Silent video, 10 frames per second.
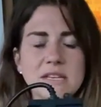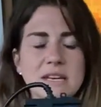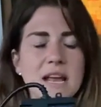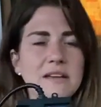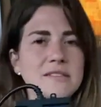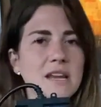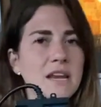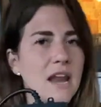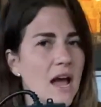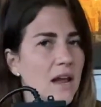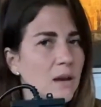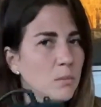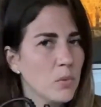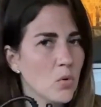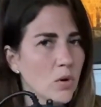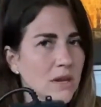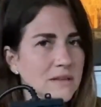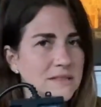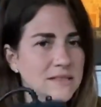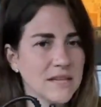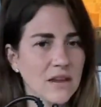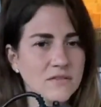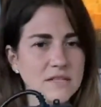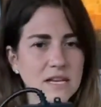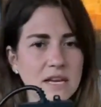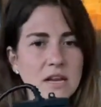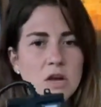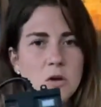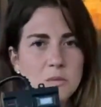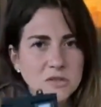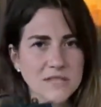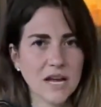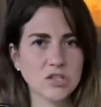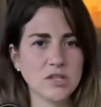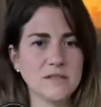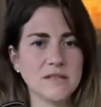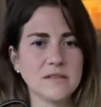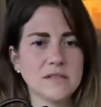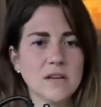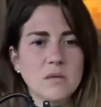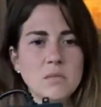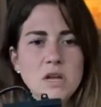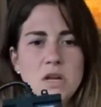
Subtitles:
It has a 9-point safety protection system.